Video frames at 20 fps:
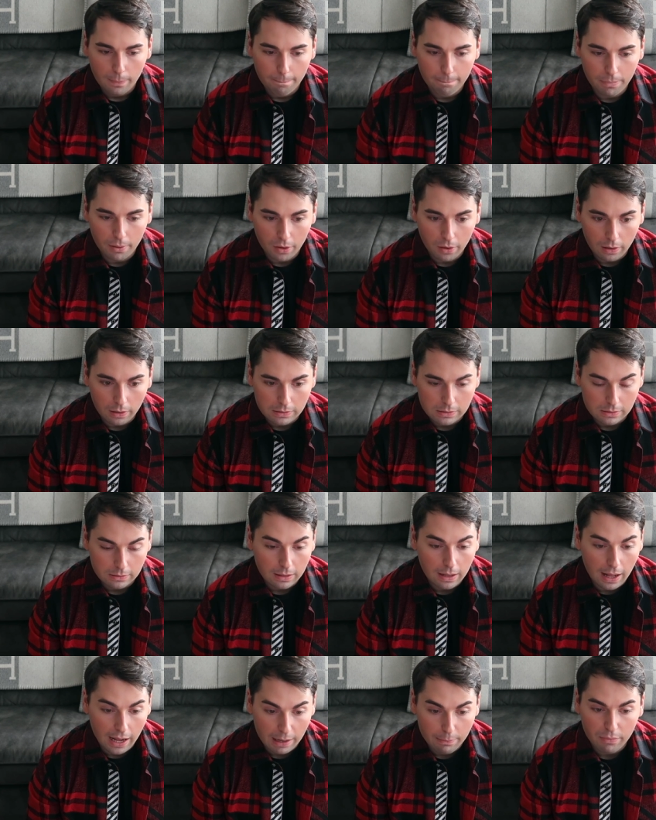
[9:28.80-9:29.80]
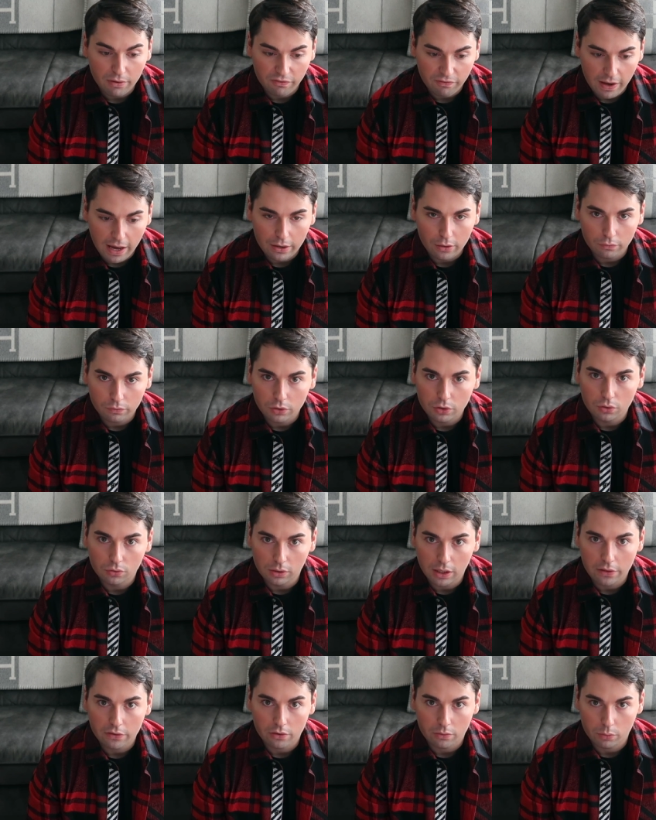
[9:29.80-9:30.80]
But I'm a fan of the new
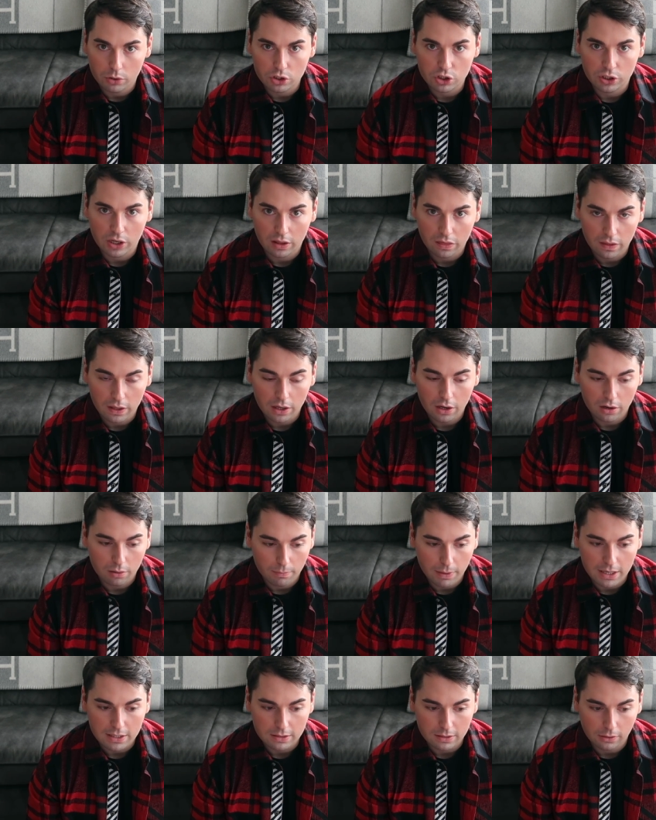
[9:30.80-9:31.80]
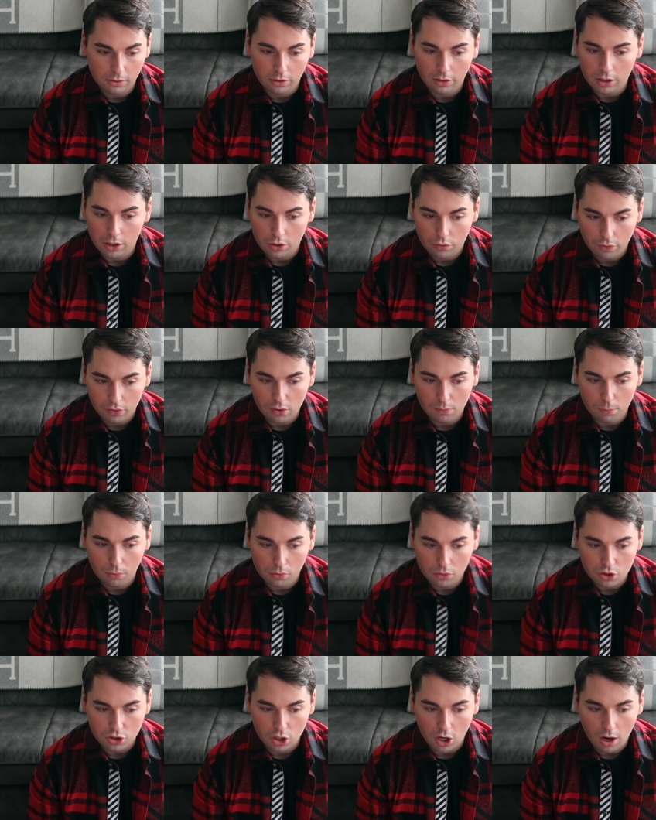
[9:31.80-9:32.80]
leather version. I think Hermes did an incredible
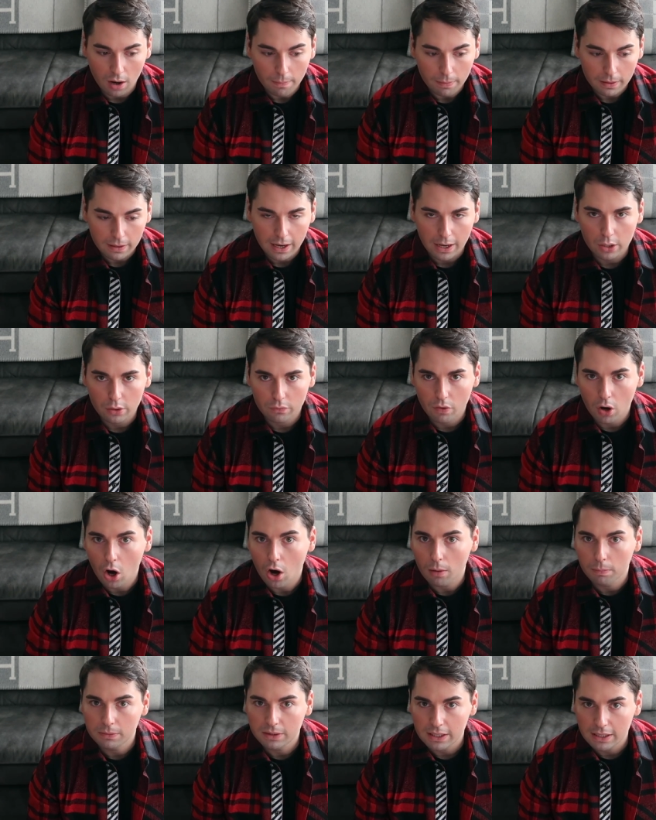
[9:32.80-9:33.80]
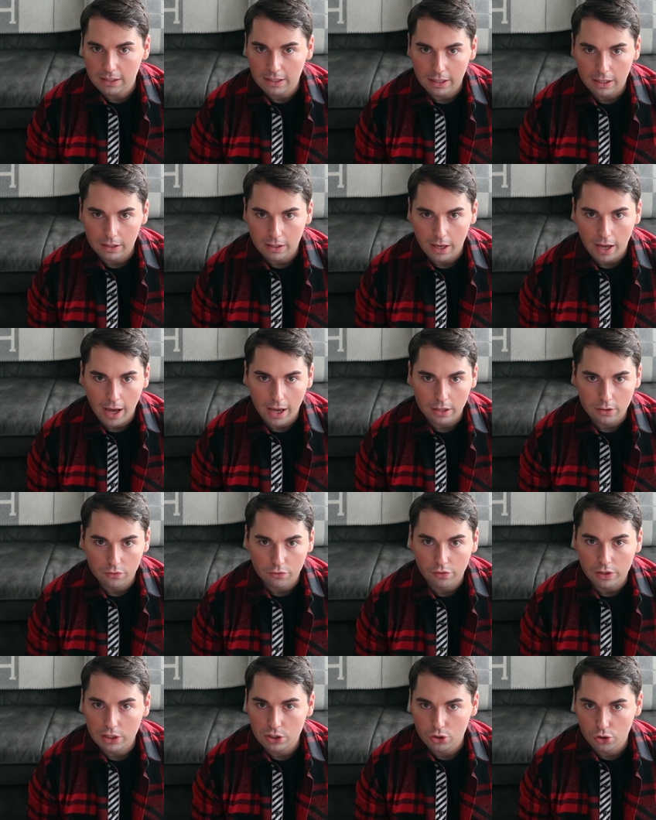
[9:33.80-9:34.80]
job kind of updating and
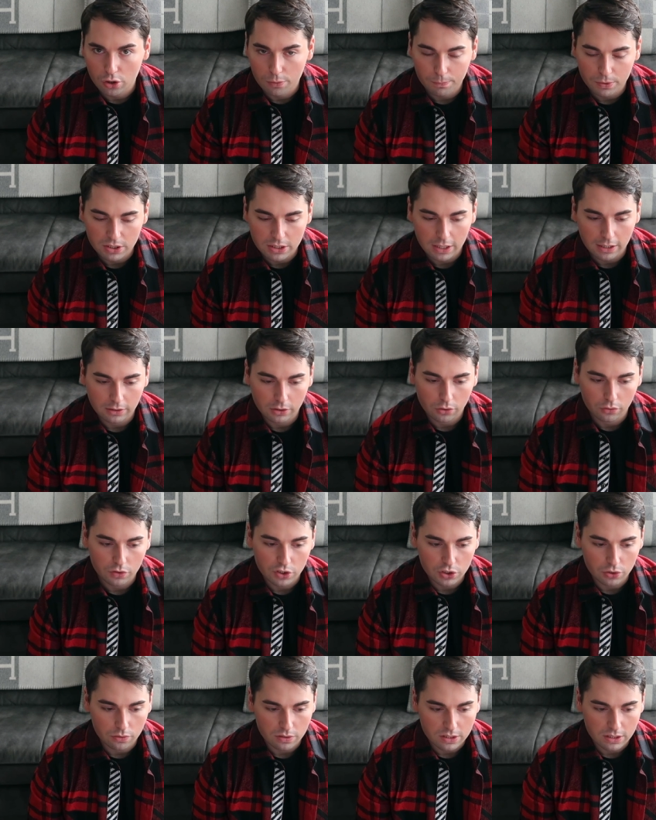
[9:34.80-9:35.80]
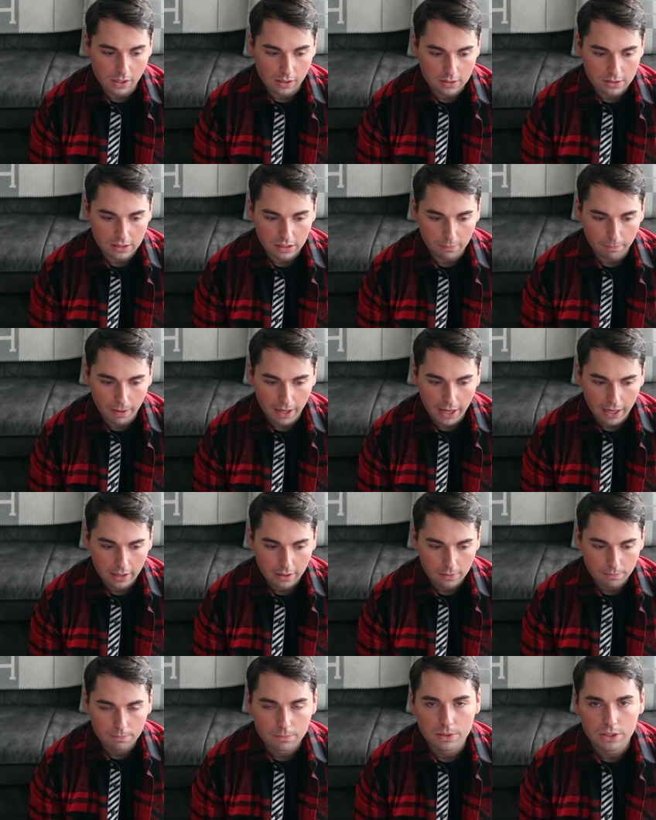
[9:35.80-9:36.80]
reinterpreting the original Silk City bag.
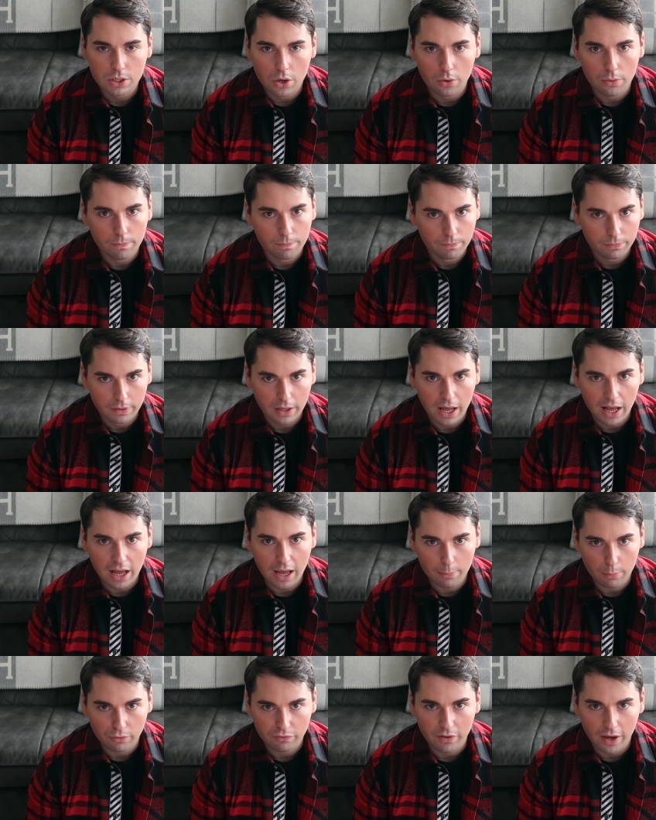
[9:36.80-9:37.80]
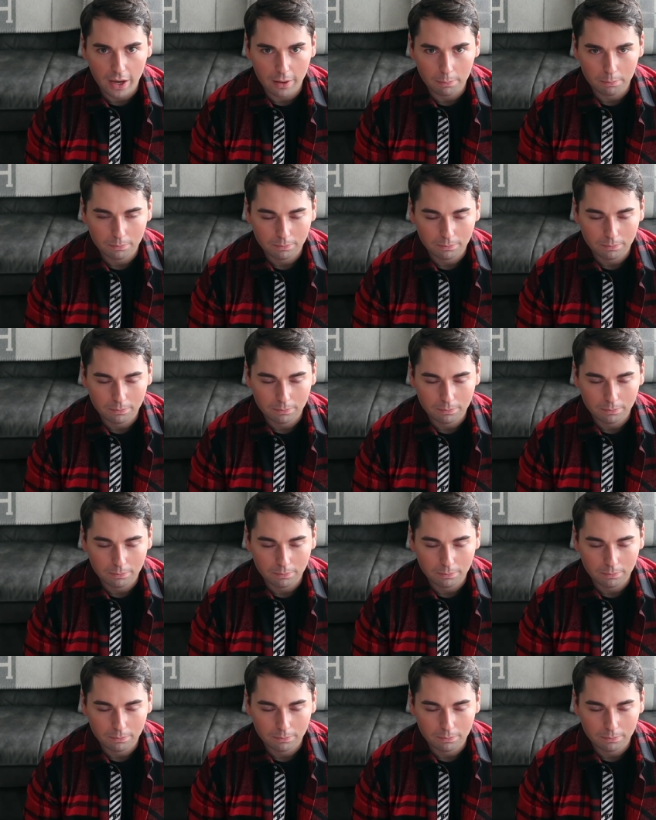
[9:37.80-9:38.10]
So I'm a fan.